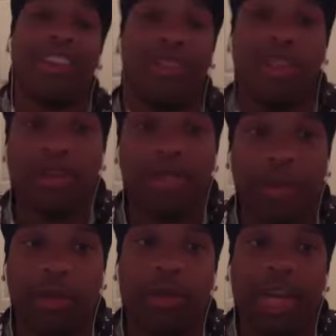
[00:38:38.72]
know what I'm saying,
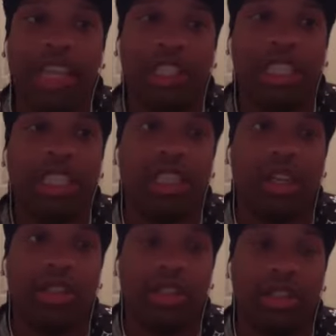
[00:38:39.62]
where we actually
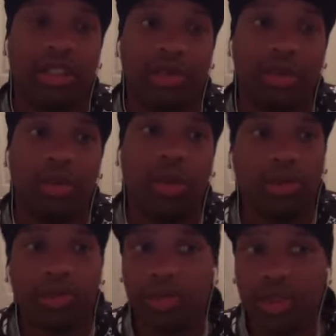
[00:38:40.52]
understood
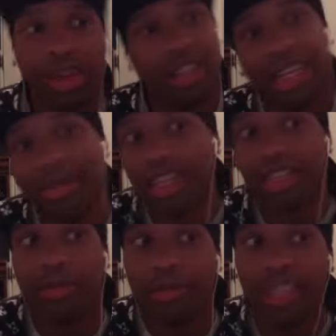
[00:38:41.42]
well, you gotta think about it,
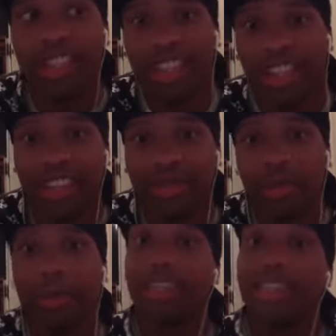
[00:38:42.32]
even Biggie, like for
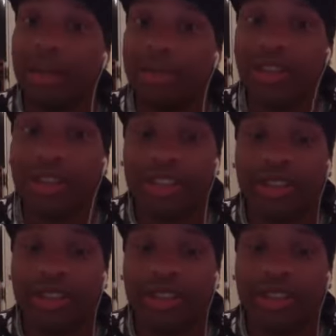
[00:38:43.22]
my time period.